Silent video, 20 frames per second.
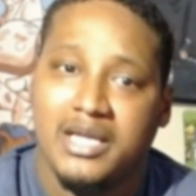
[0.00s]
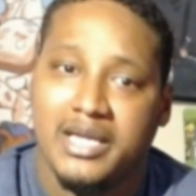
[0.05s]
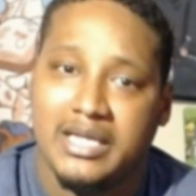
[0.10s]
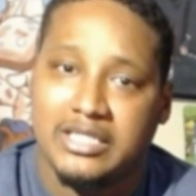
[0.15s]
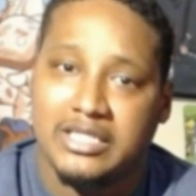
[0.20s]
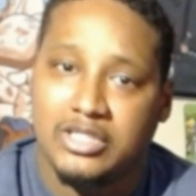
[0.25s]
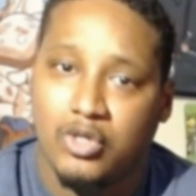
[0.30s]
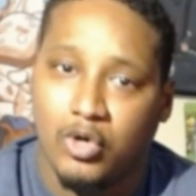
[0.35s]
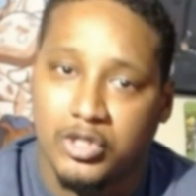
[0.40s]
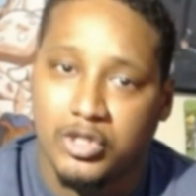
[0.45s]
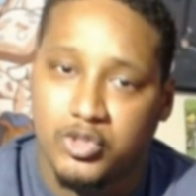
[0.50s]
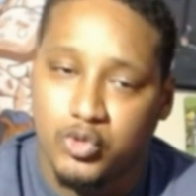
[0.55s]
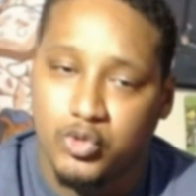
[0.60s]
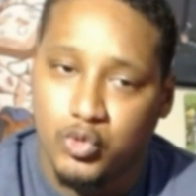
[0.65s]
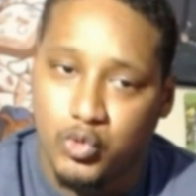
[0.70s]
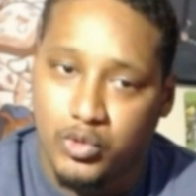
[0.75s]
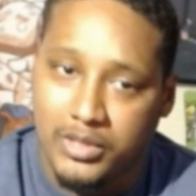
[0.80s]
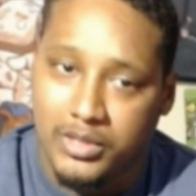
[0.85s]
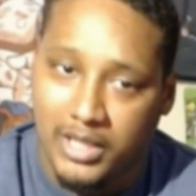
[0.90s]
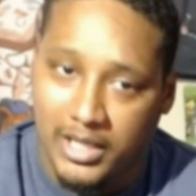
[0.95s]
is going
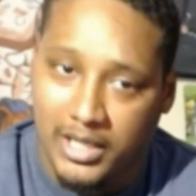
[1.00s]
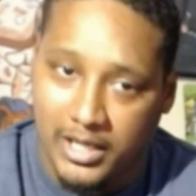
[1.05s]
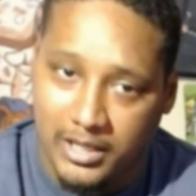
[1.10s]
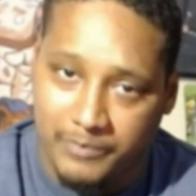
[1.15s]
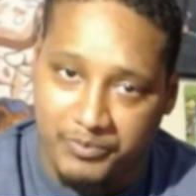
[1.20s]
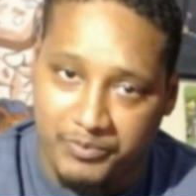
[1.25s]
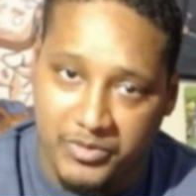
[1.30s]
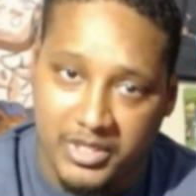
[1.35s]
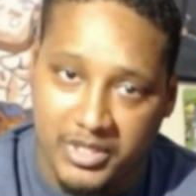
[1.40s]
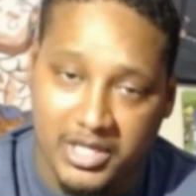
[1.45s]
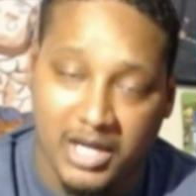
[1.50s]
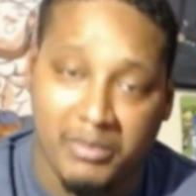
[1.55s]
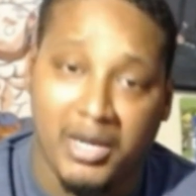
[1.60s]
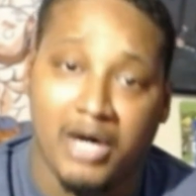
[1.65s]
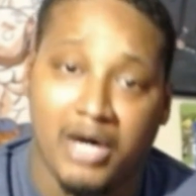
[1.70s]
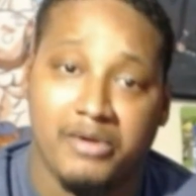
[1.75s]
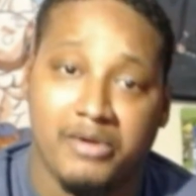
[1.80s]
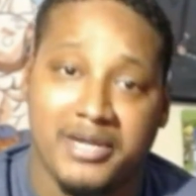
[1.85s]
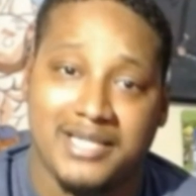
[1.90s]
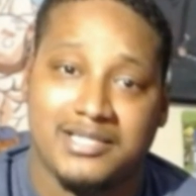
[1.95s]
to come
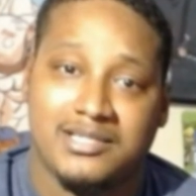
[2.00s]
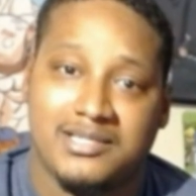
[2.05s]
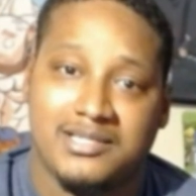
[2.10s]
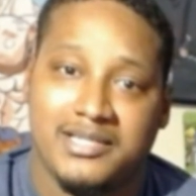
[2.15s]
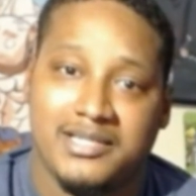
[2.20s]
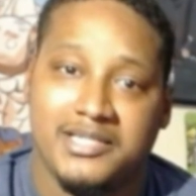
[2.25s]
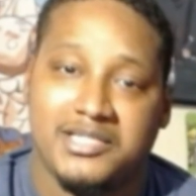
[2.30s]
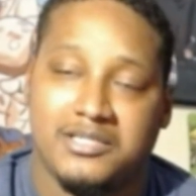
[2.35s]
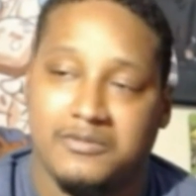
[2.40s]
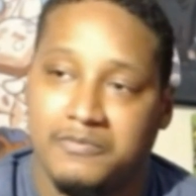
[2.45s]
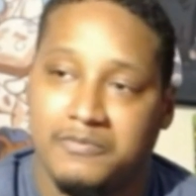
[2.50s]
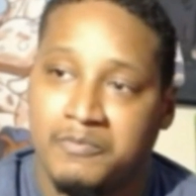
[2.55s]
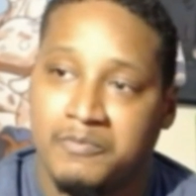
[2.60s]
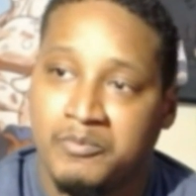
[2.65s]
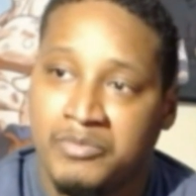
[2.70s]
on that system.